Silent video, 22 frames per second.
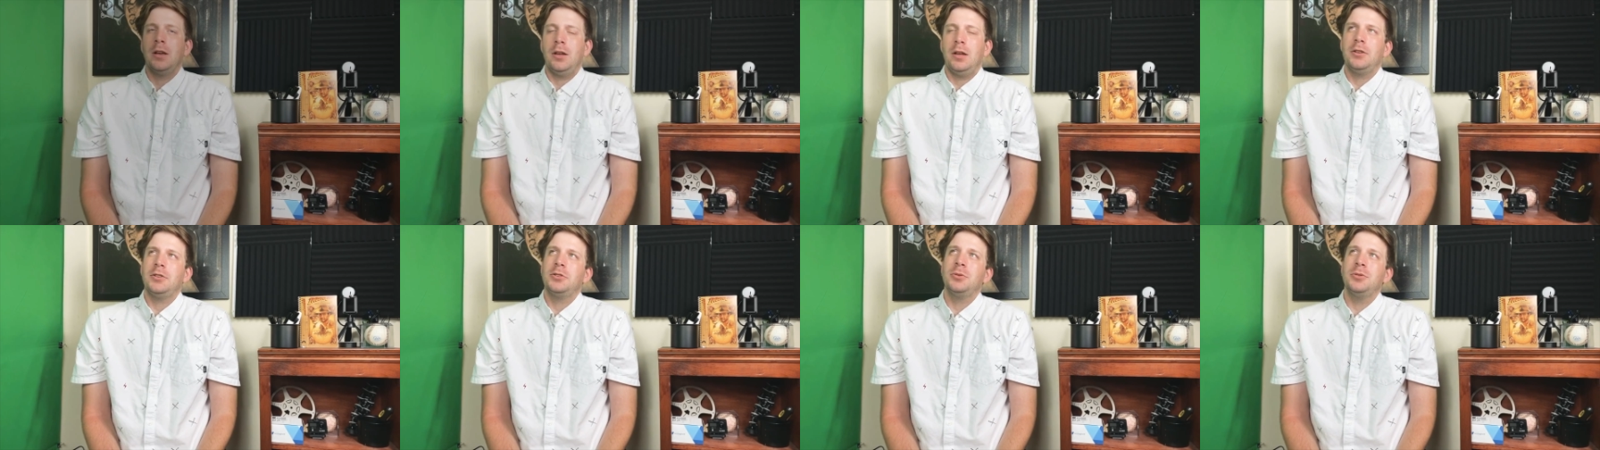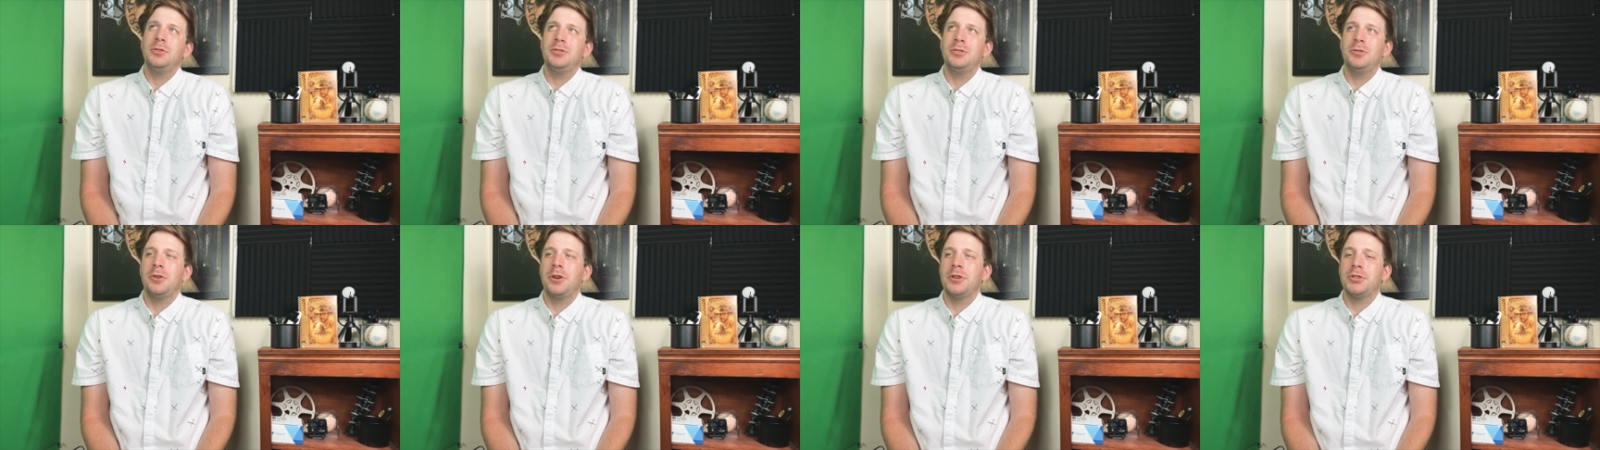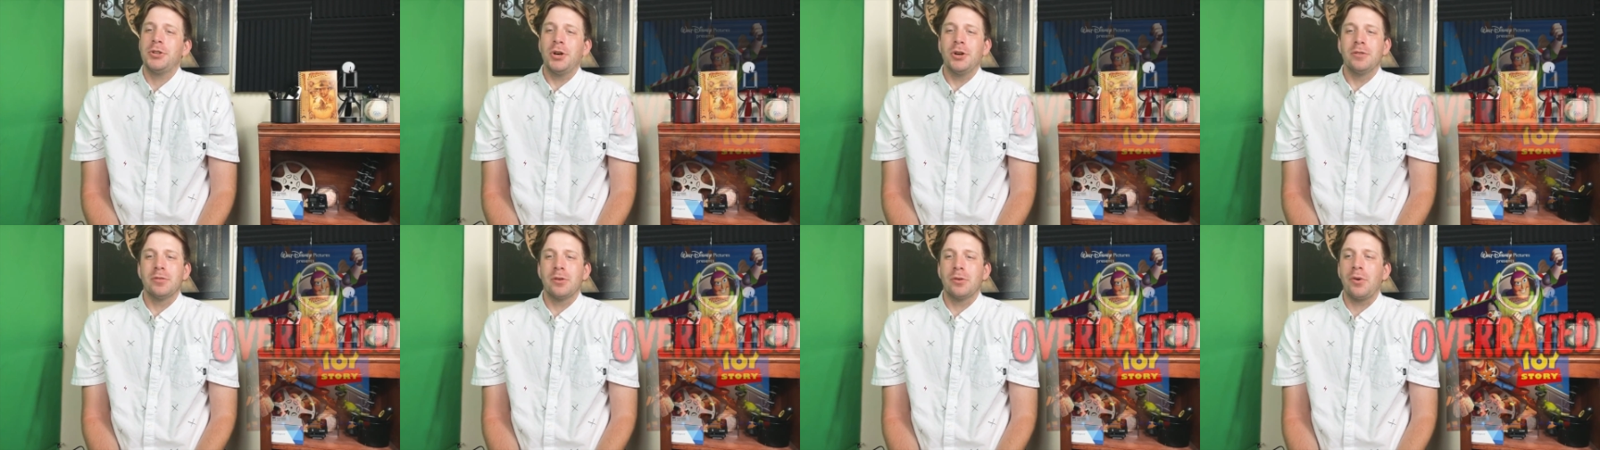Toy Story is
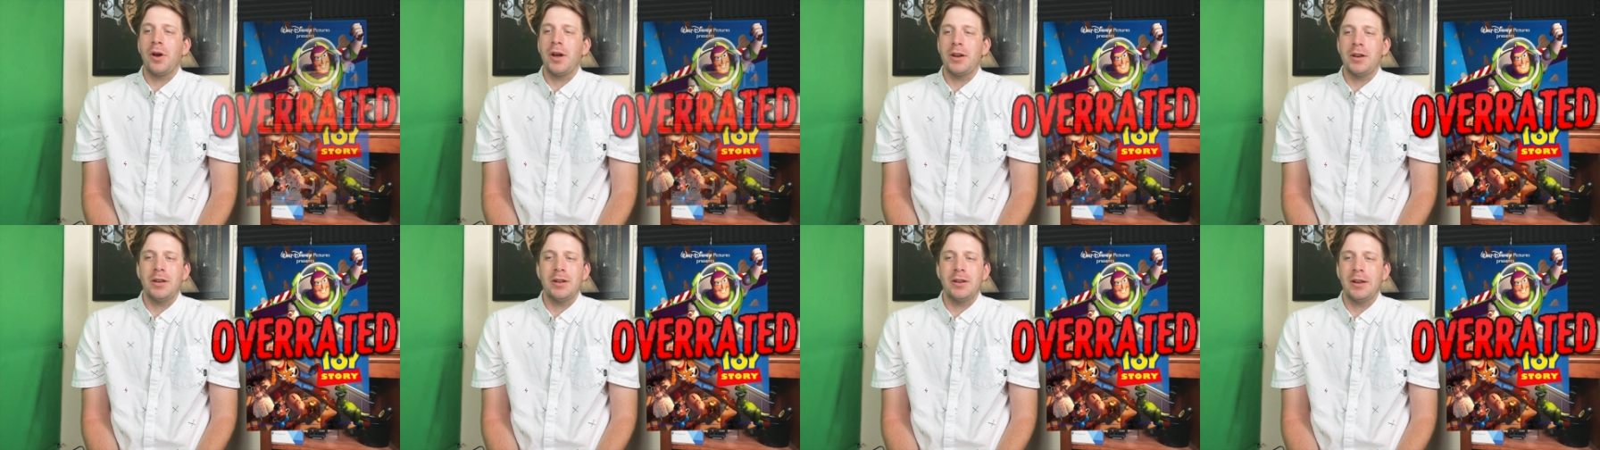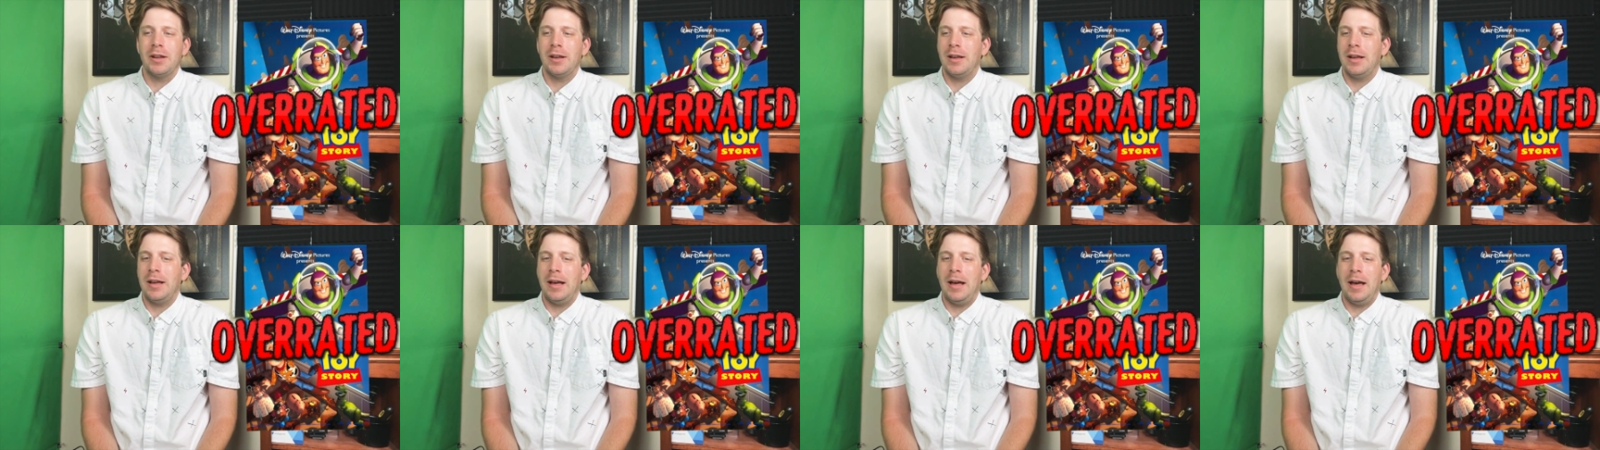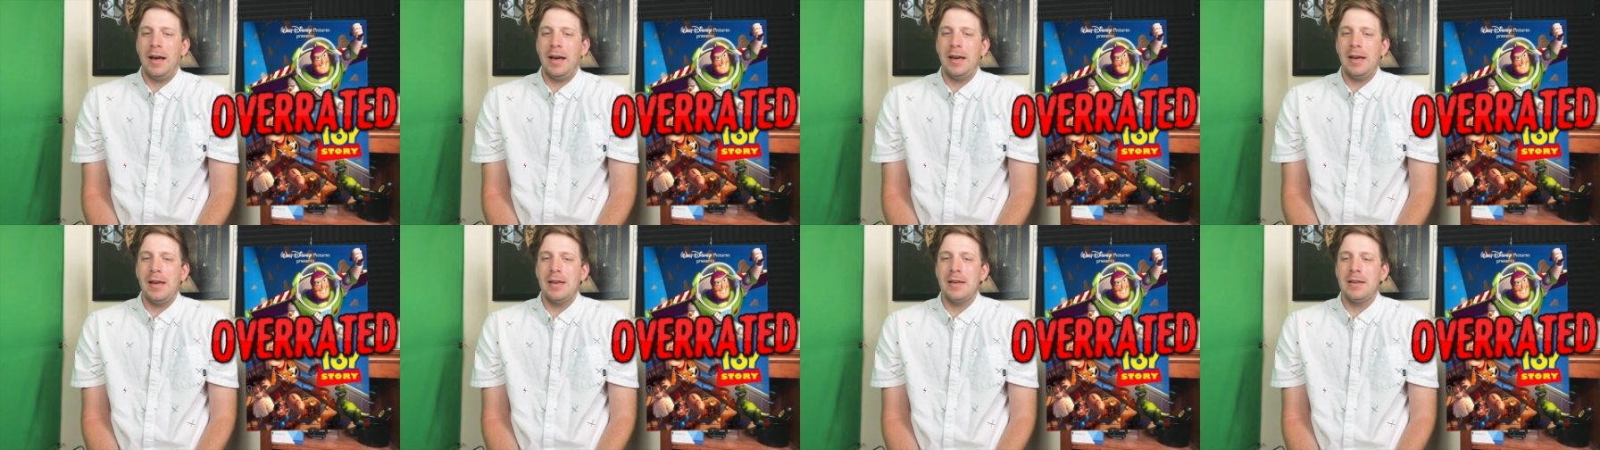overrated.
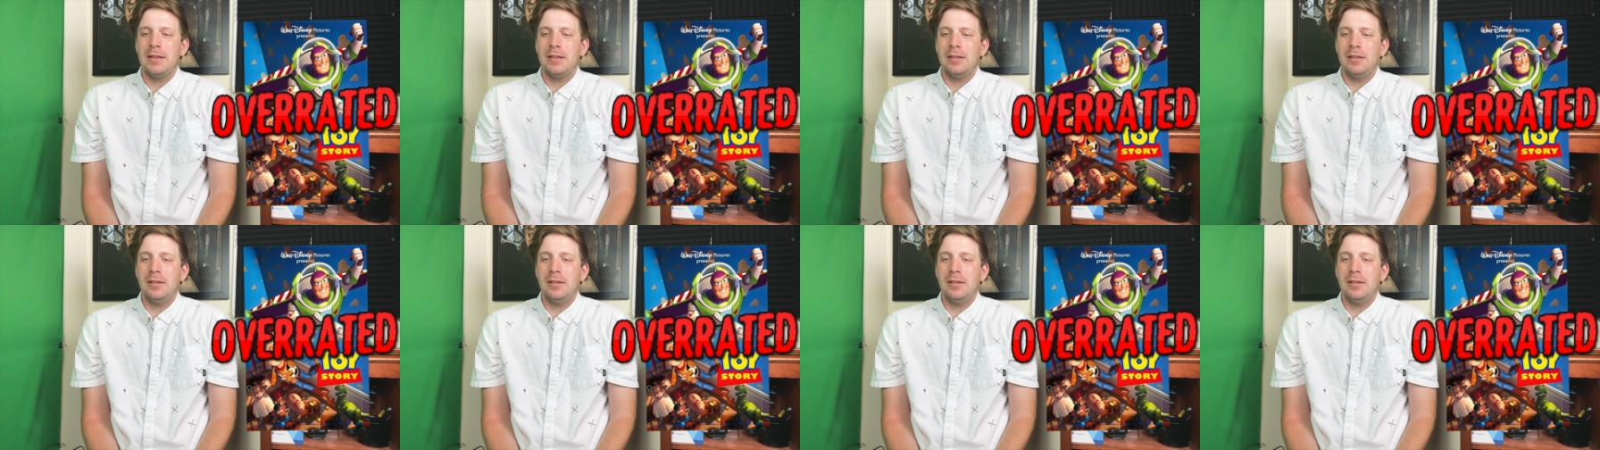I